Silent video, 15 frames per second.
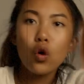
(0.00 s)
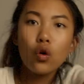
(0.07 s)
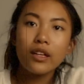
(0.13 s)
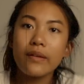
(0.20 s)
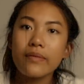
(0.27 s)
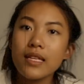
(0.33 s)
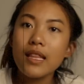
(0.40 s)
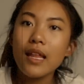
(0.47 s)
Who
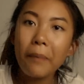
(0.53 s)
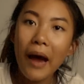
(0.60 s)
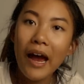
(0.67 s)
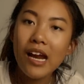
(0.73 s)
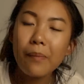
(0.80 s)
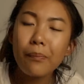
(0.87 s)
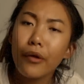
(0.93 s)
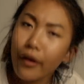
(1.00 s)
lives in a
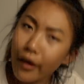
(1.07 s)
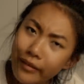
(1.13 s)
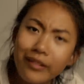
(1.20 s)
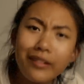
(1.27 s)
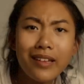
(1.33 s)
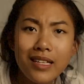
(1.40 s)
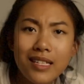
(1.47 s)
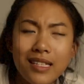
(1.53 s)
pineapple
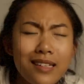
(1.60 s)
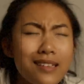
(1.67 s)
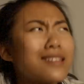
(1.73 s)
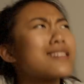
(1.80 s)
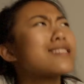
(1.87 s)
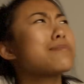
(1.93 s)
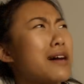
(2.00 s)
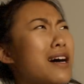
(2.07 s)
under the
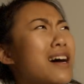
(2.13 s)
sea?